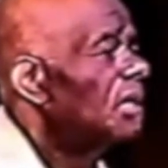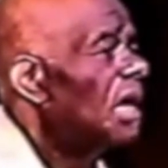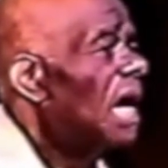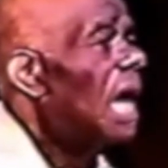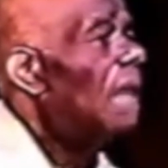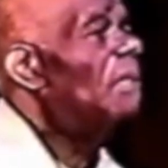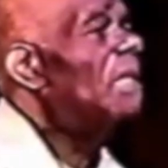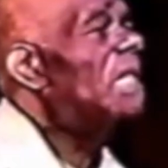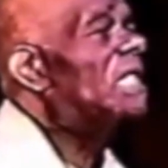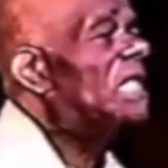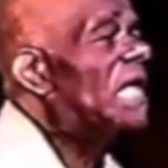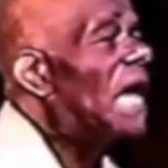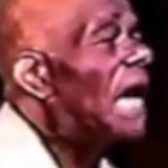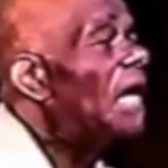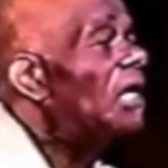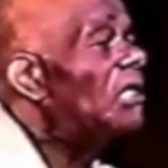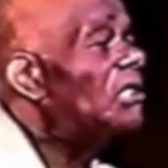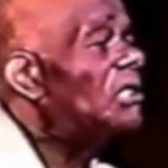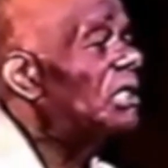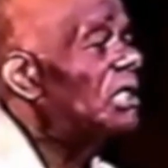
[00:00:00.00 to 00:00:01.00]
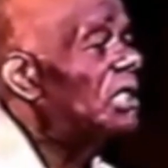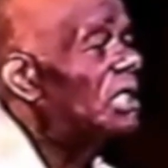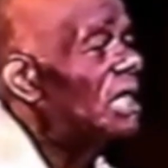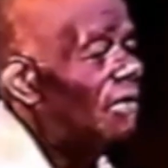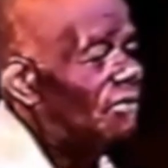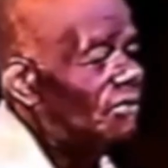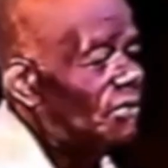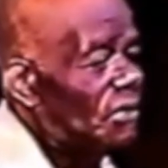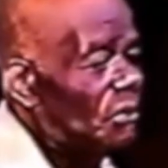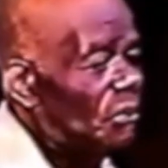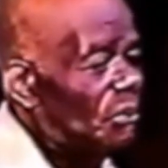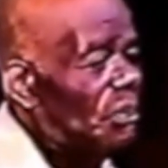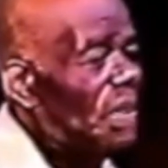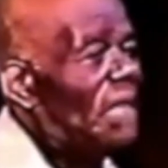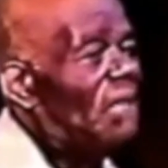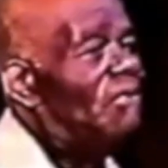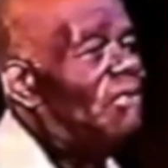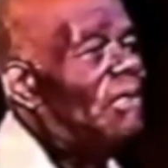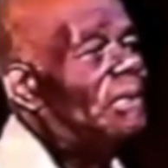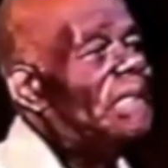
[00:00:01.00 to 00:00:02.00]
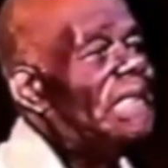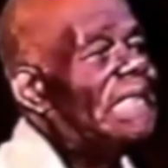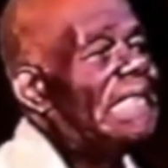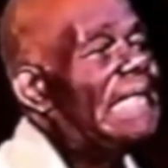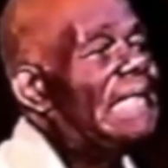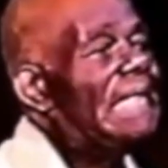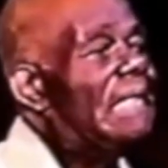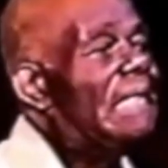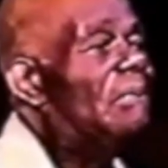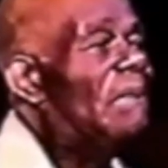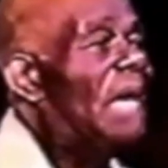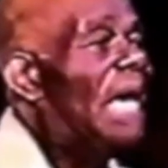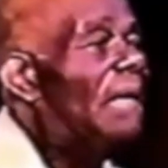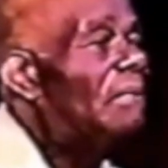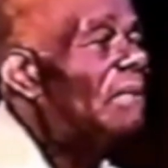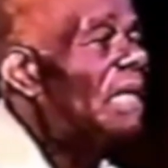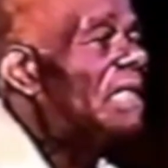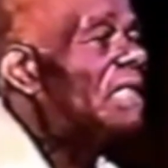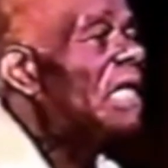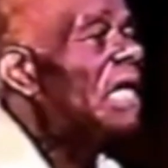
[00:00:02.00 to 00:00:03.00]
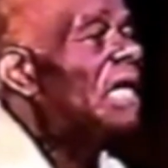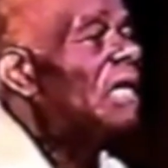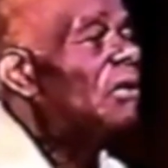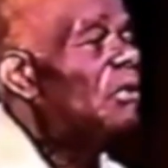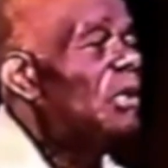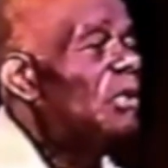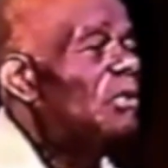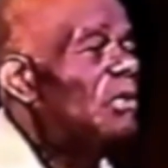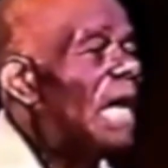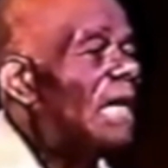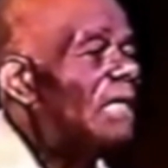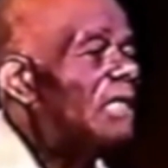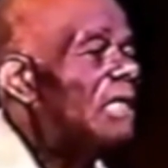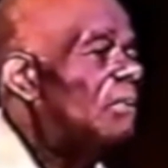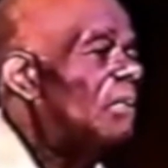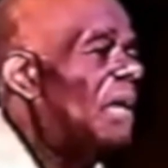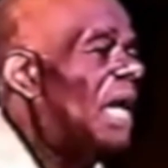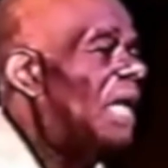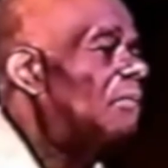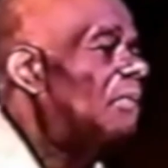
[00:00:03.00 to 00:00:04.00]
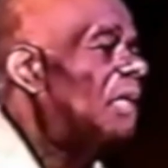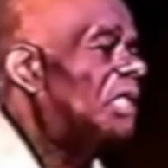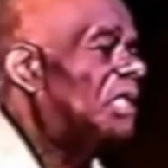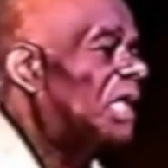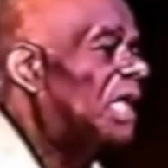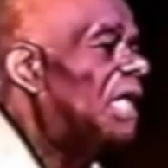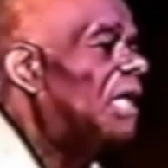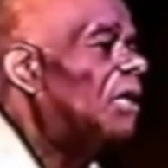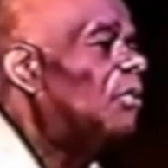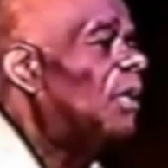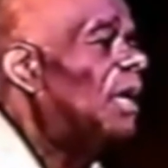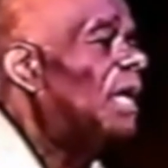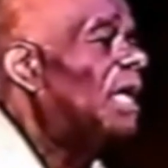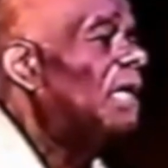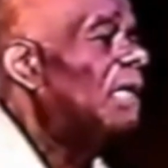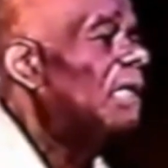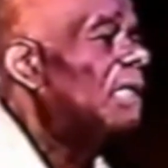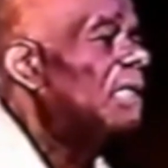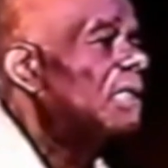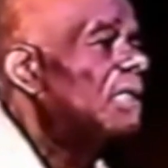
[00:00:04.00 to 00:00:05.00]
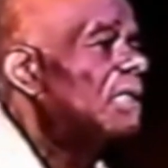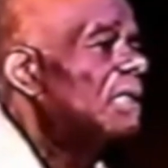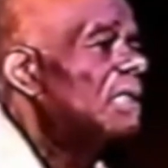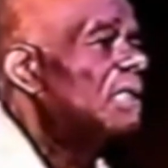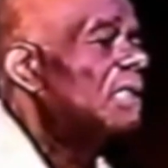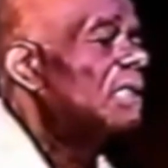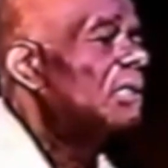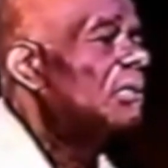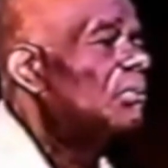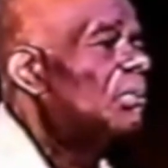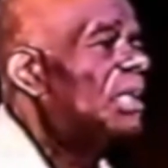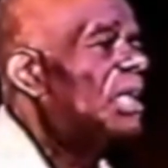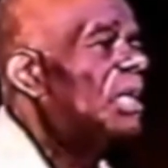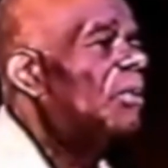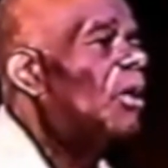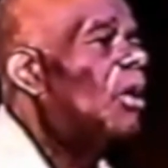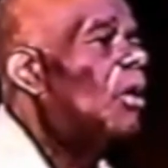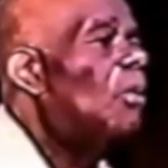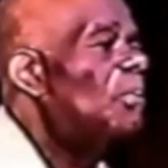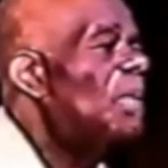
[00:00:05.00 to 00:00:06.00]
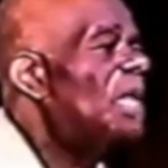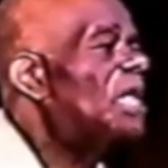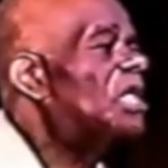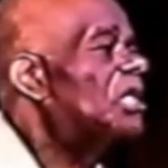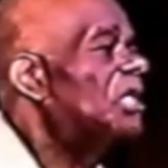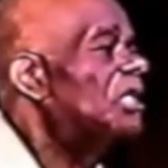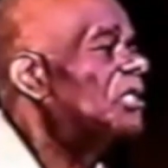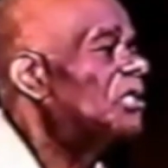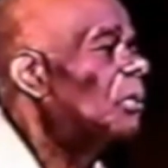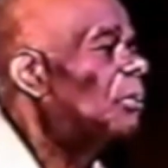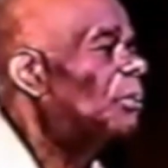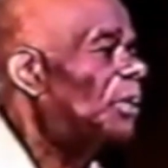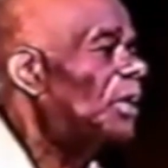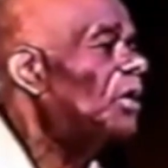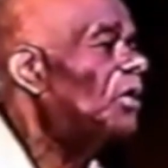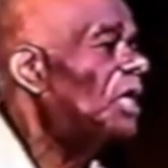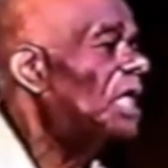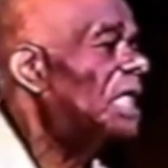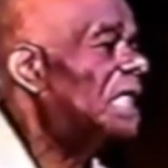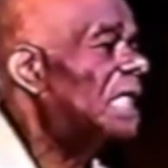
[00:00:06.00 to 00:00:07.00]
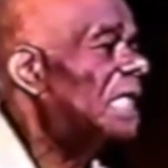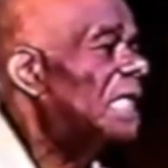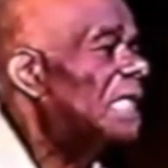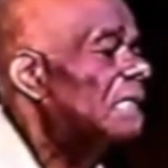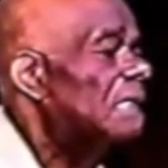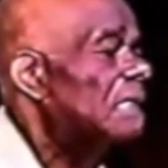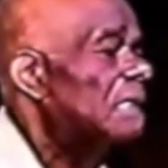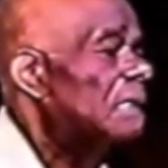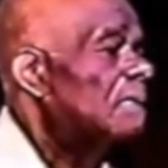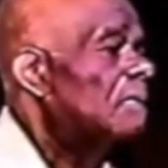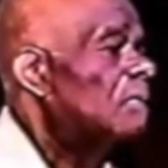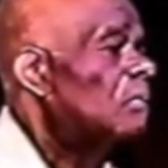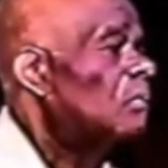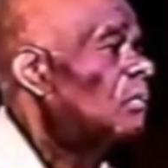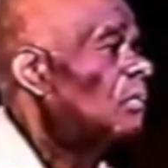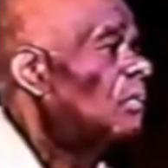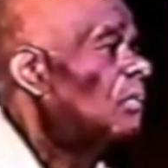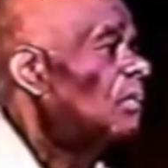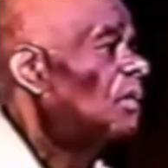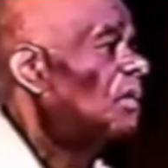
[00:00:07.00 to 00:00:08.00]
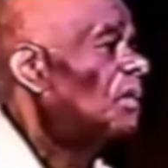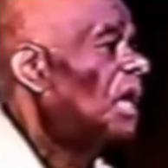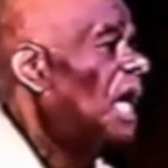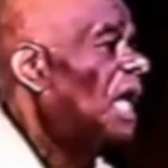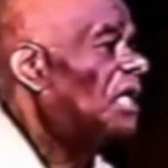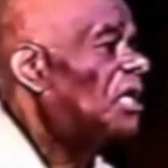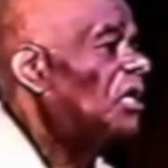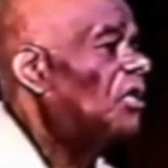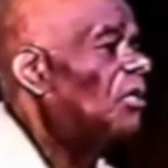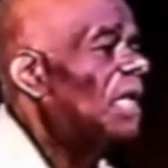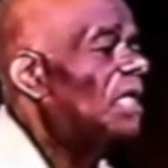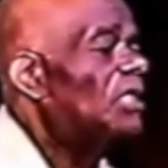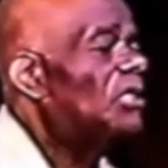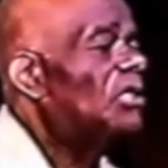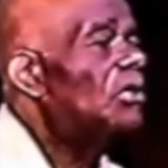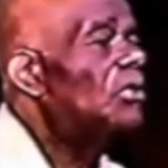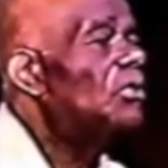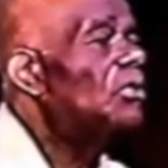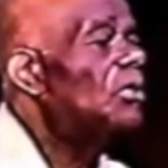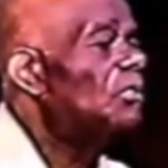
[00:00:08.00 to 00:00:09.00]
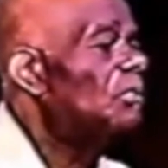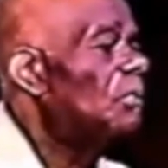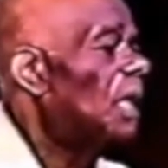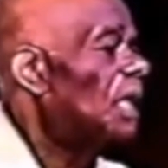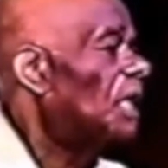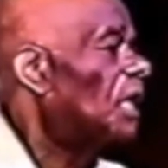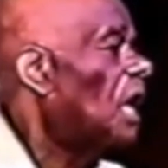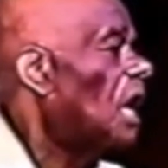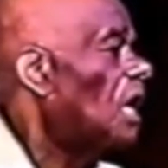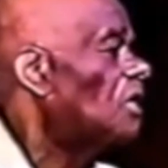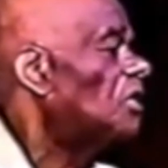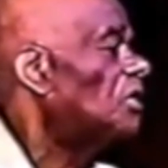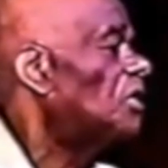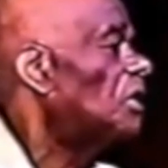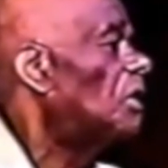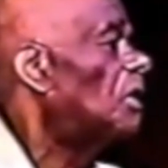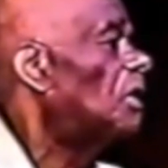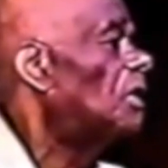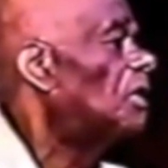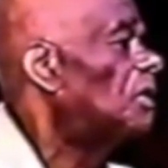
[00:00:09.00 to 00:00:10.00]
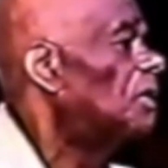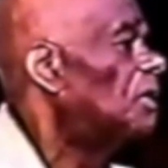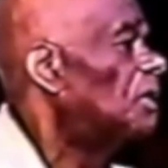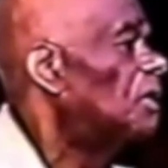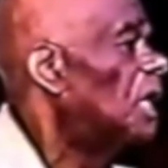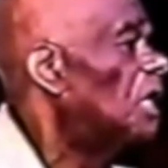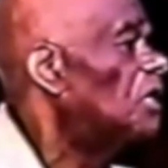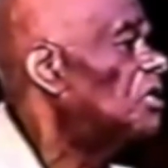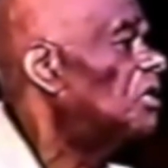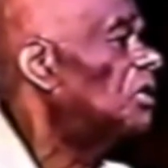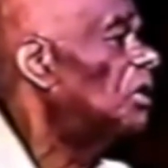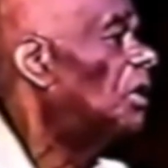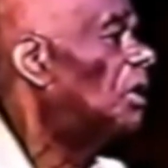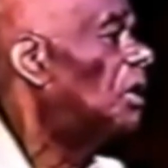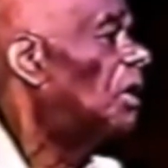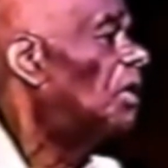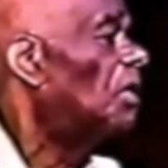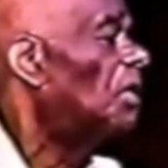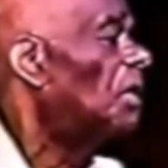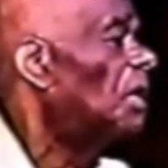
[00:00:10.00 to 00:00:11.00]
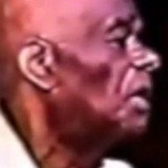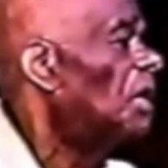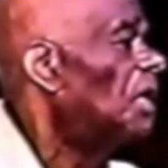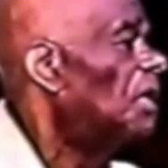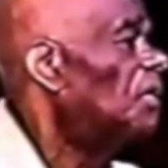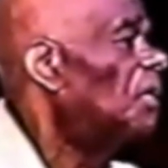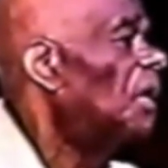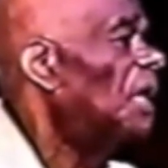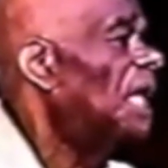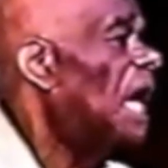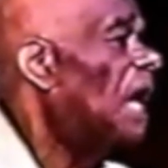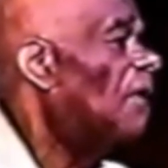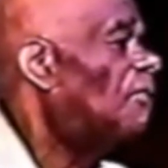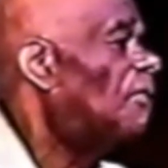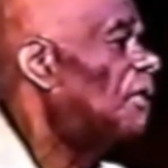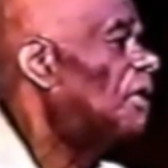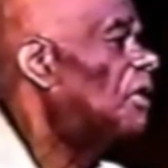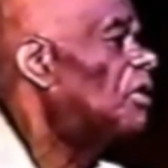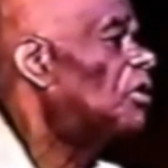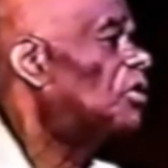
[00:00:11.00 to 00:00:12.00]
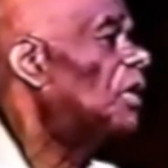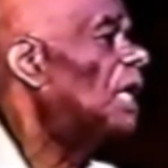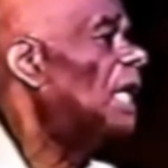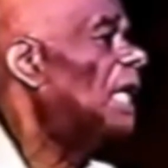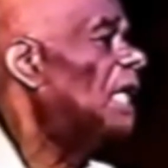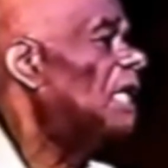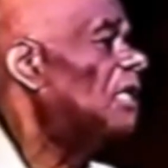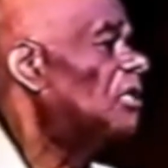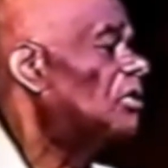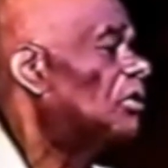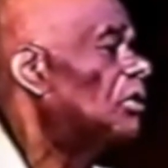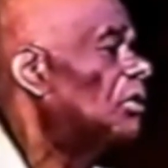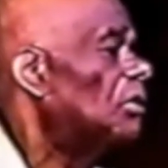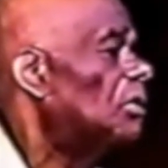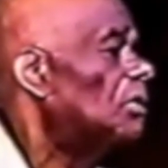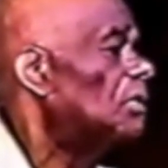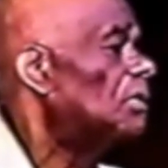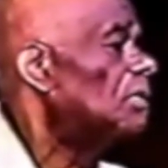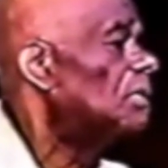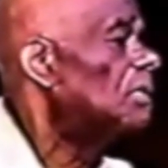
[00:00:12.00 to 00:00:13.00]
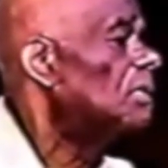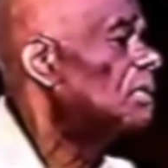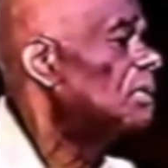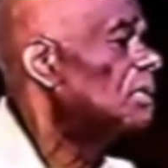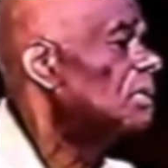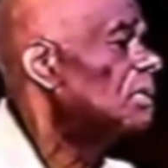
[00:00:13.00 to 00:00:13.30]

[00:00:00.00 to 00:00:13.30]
I'm intelligent enough to pick from the 10th commandment. We were not commandments anyway, but they were omissions of purity at the great school at Luxor, the great African training school.